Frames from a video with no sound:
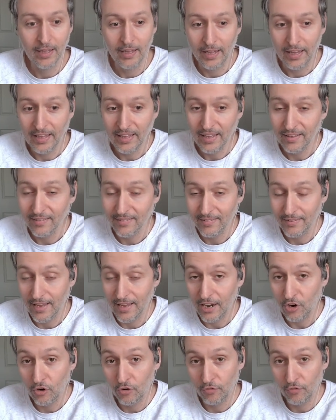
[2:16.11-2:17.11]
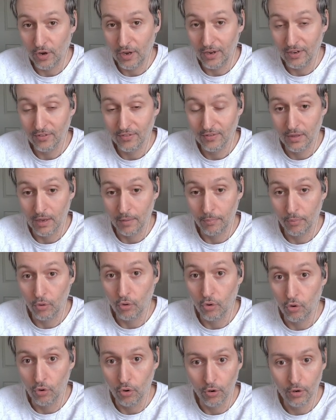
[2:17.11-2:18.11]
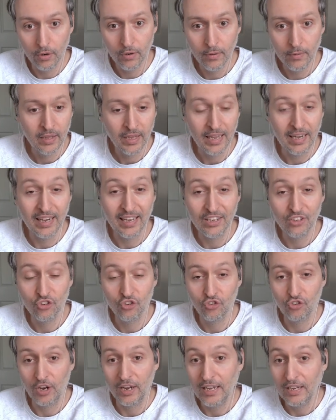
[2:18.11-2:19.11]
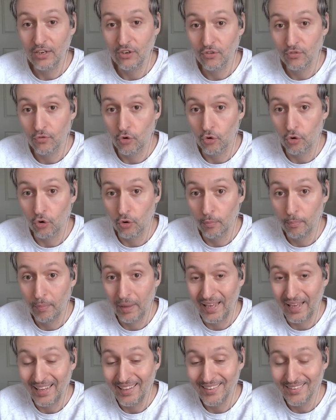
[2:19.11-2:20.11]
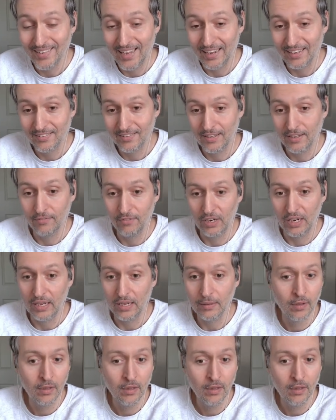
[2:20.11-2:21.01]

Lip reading: He has sacrificed a pawn in exchange for piece activity.